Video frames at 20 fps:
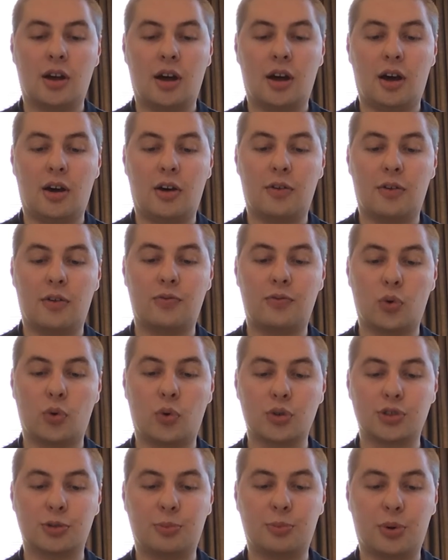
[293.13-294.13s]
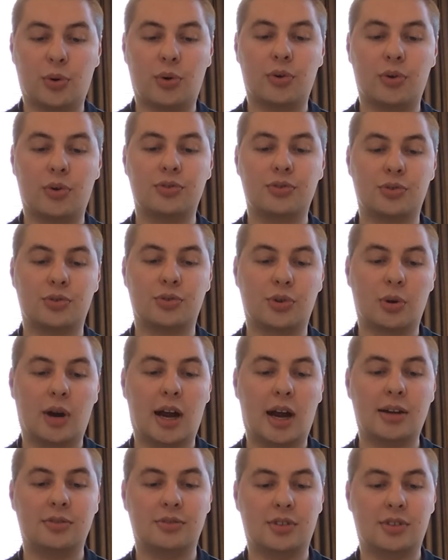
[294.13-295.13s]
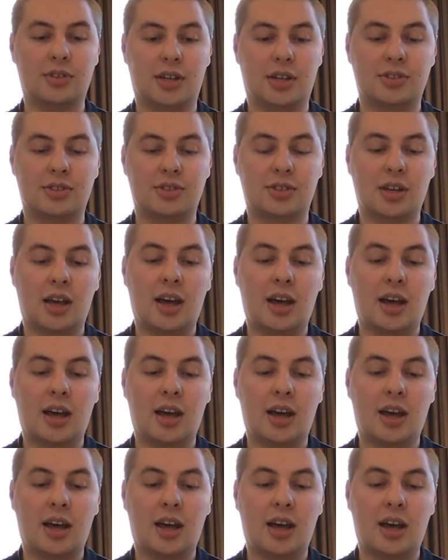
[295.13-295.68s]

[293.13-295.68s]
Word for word: uh, for support throughout this,